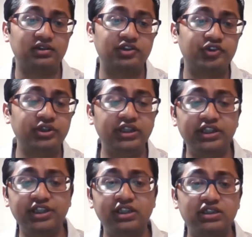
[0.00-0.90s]

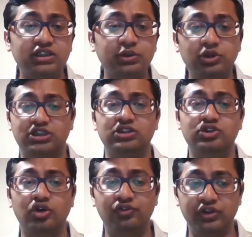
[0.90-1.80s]
3D simulation
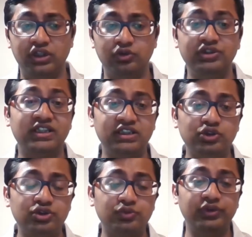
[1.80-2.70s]
software which I
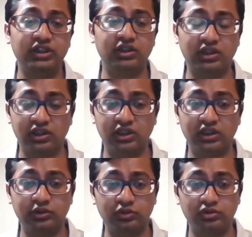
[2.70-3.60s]
use
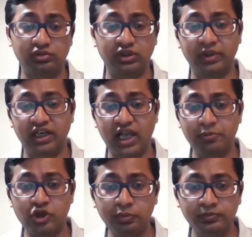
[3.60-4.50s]
in my
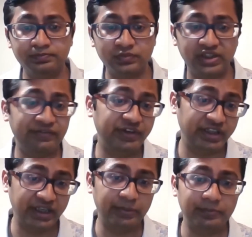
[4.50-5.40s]
laptop every day.